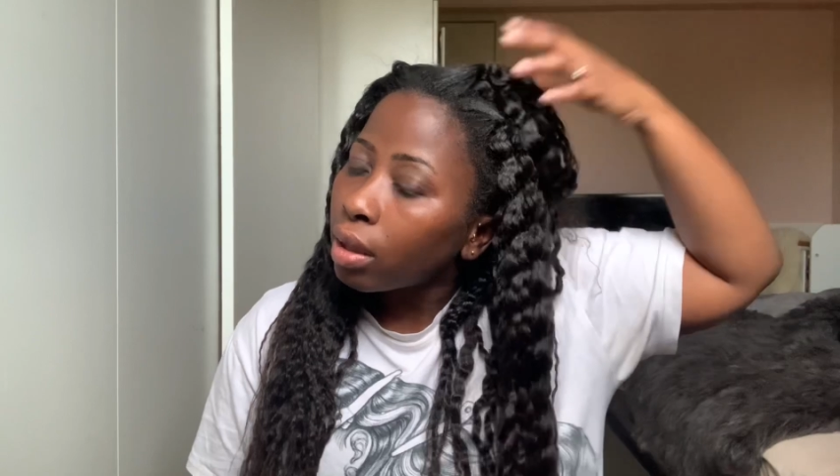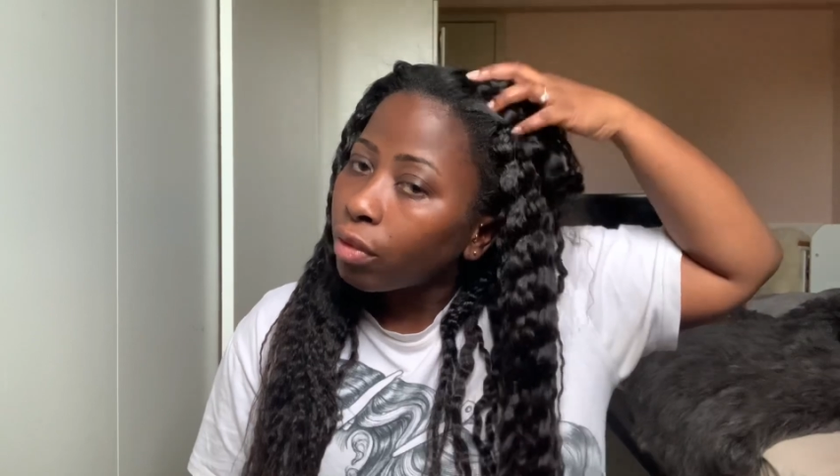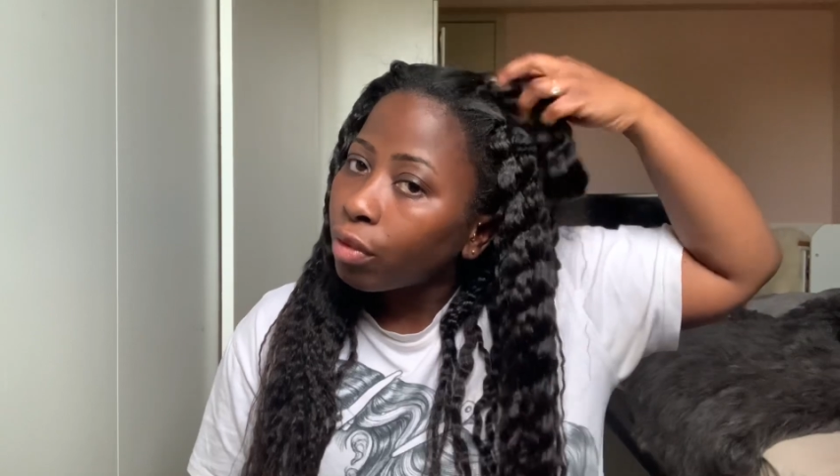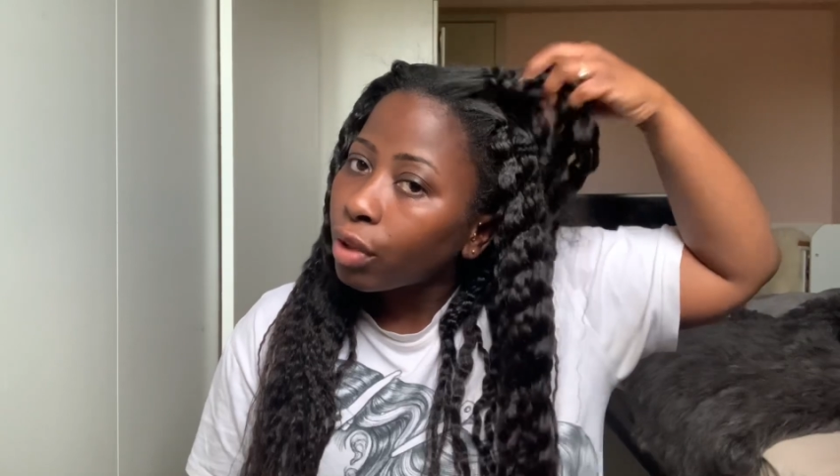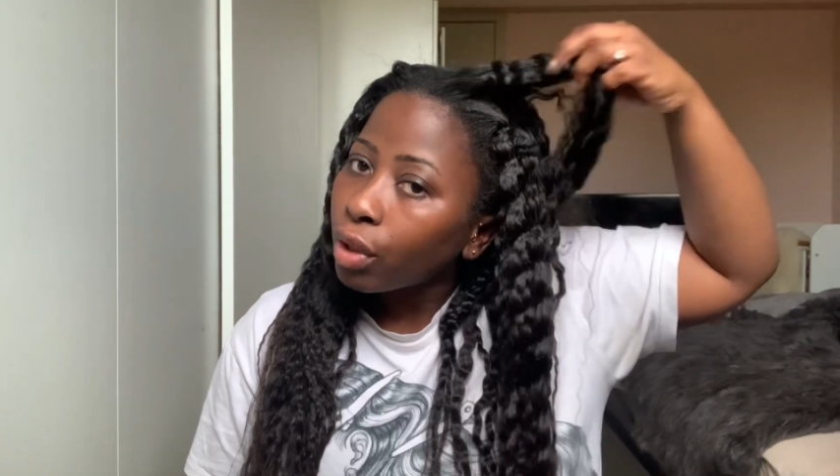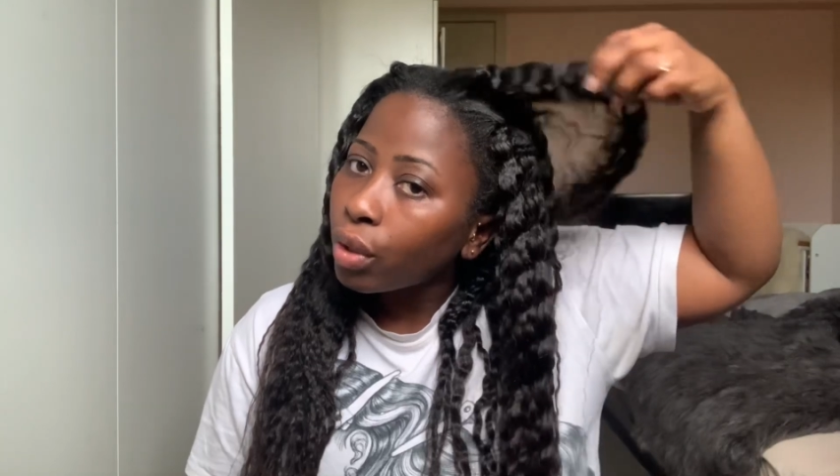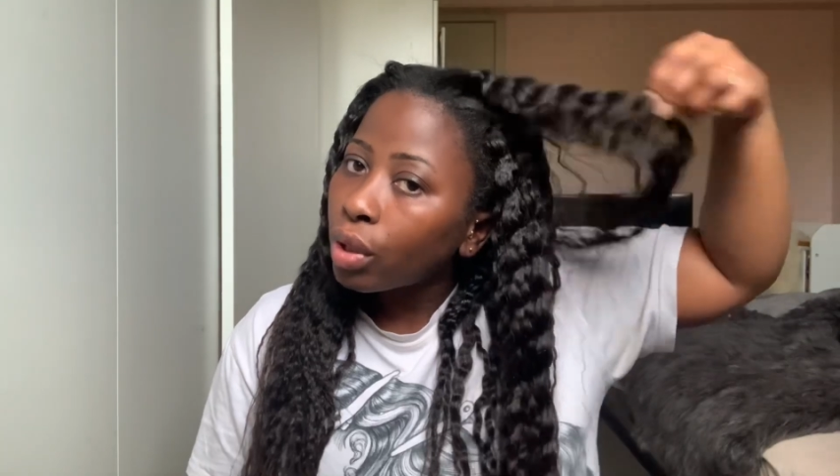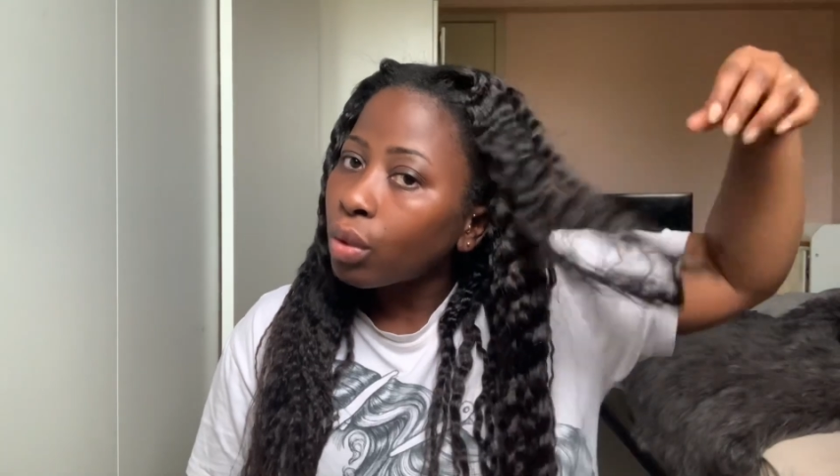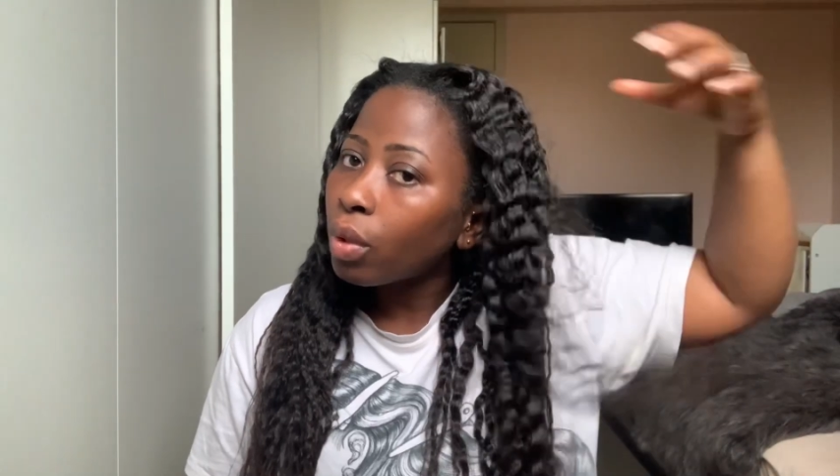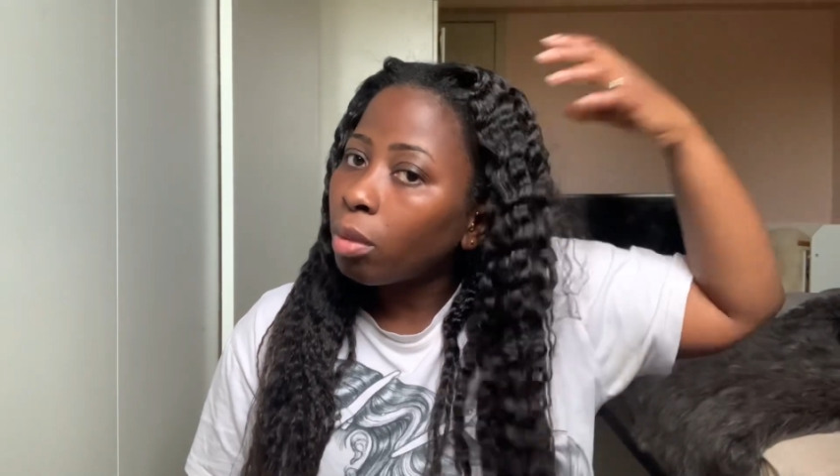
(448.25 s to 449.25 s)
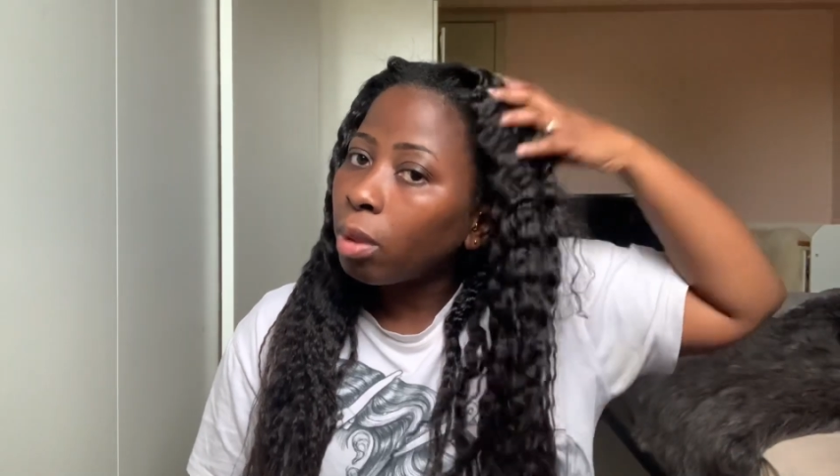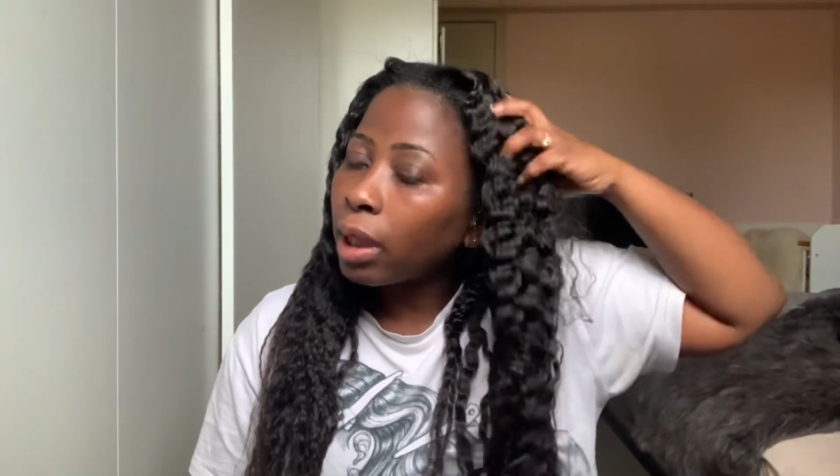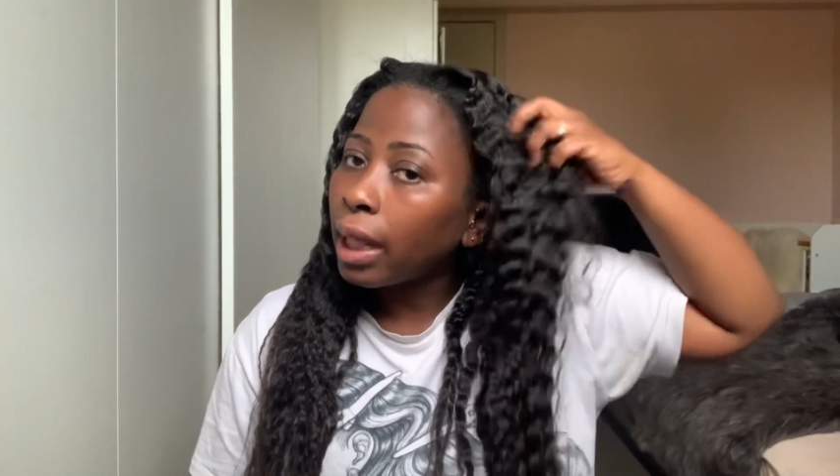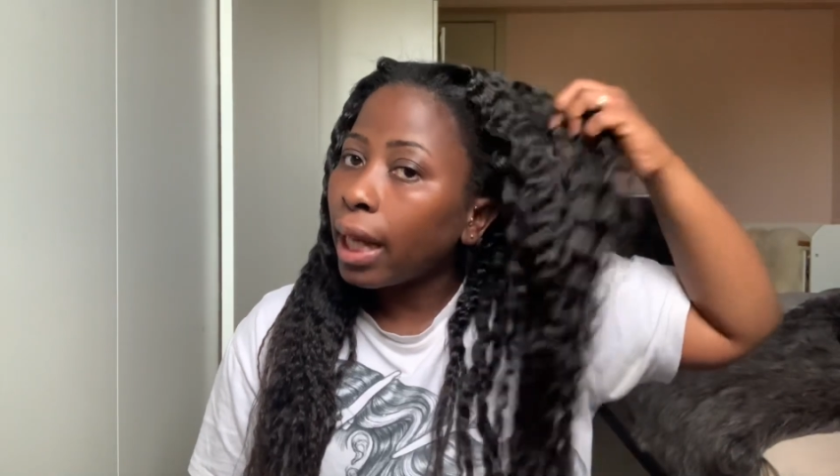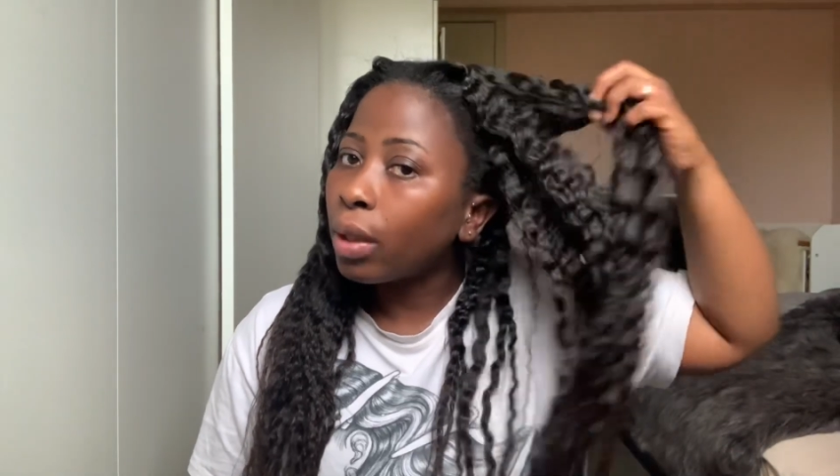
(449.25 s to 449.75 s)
for you to apply.